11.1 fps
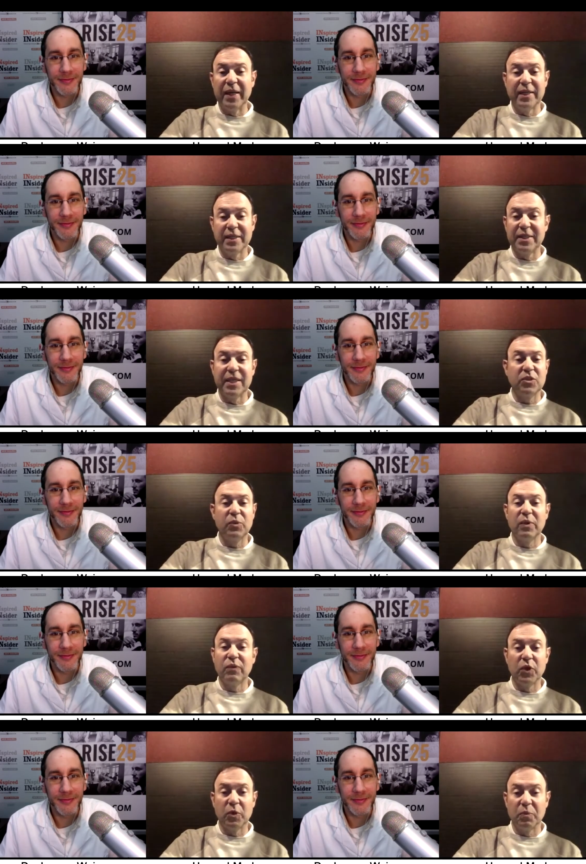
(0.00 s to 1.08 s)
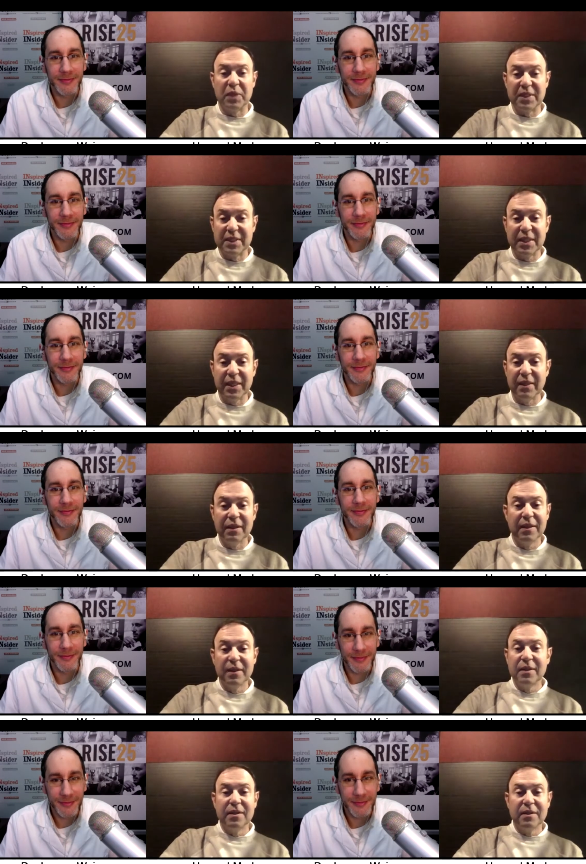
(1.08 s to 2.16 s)
Speaker 1: an accessory for your P C.
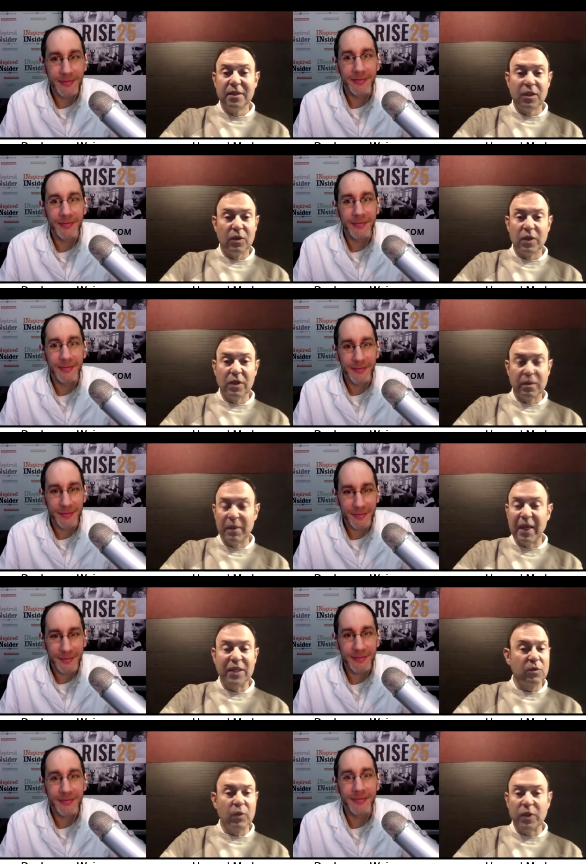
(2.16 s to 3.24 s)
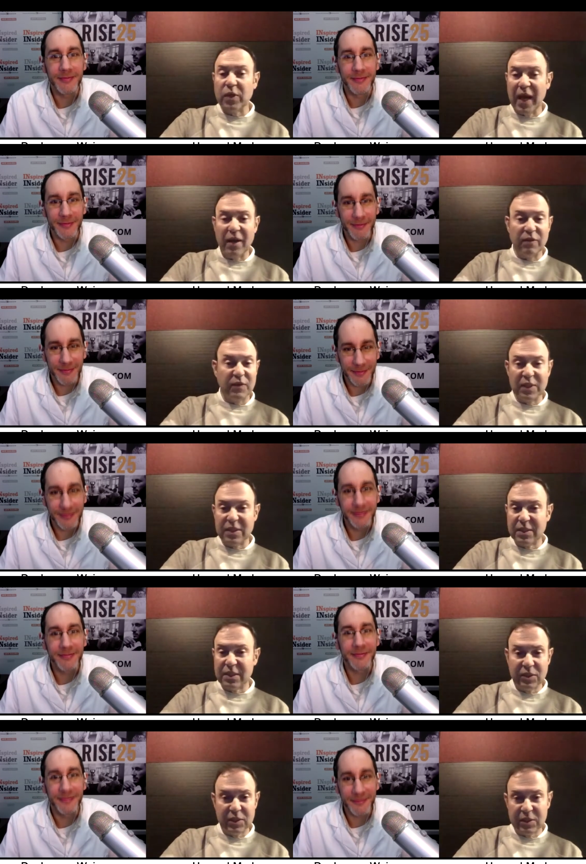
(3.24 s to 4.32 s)
You know, you imagine what you have, these
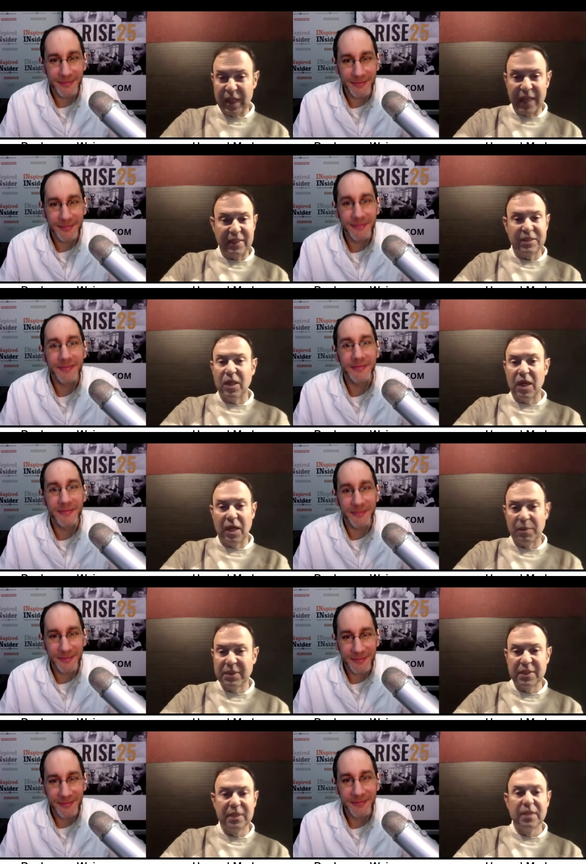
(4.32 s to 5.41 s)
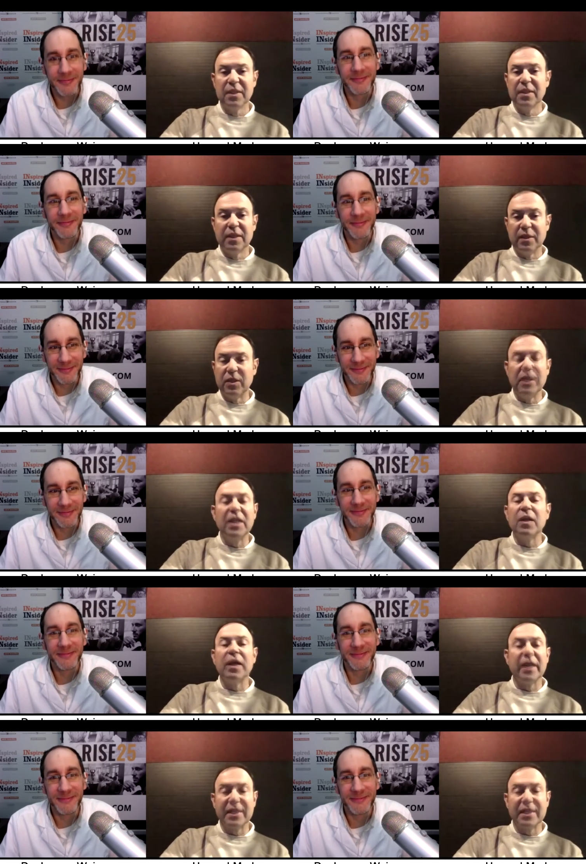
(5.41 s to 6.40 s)
desktops you need a, an